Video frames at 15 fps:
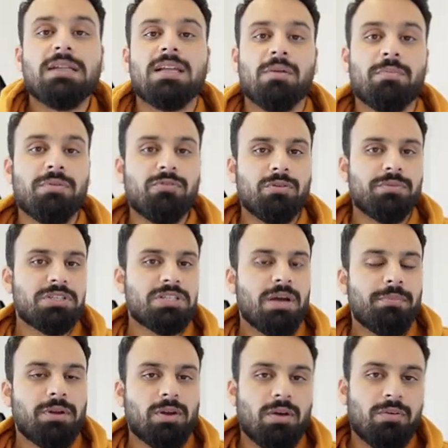Now, before we
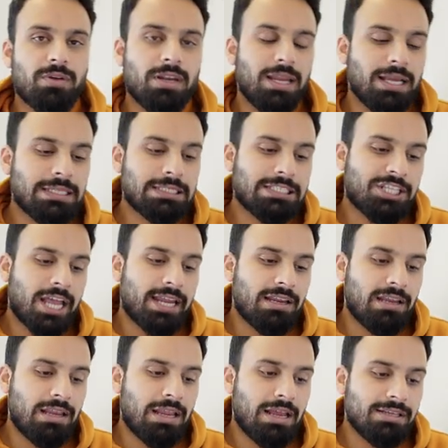jump into our next
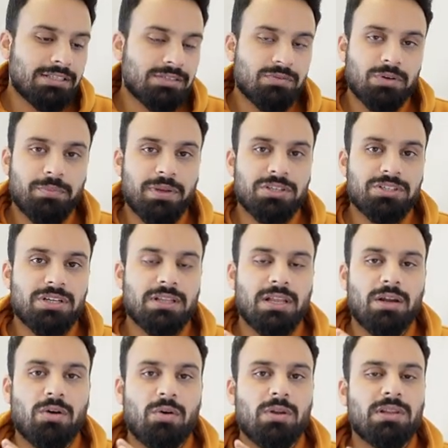channel, I just want to mention
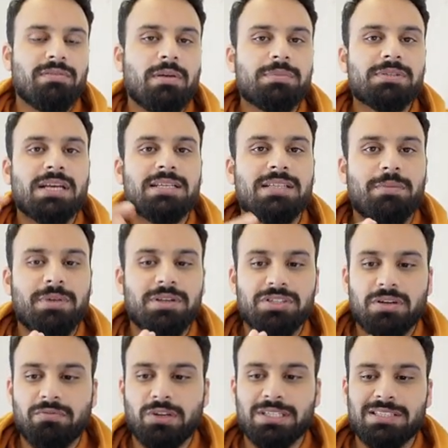that all the websites I
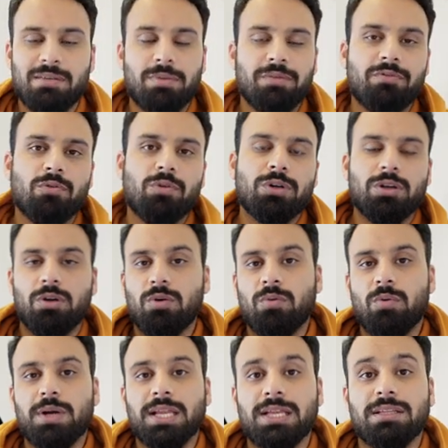mentioned, for example, if you want to know
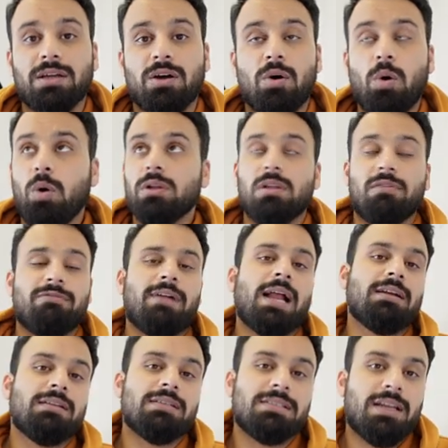what are the all the
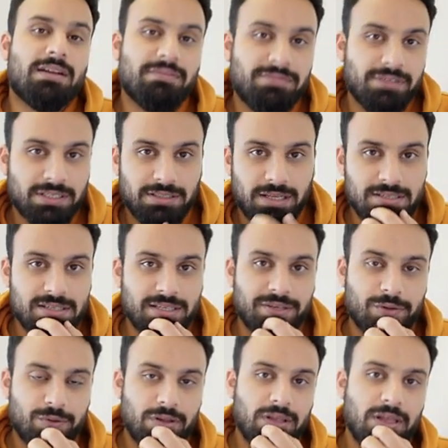factors that affect
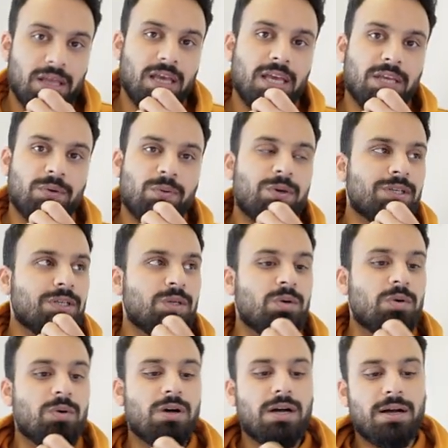SEO, you want to
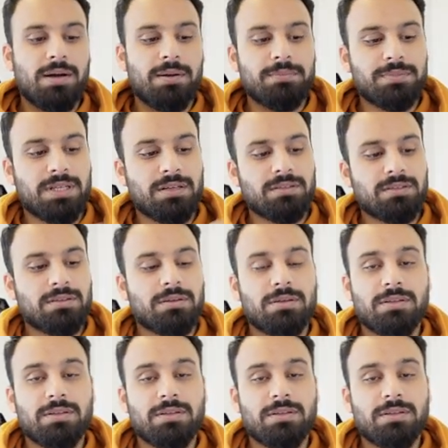know um, the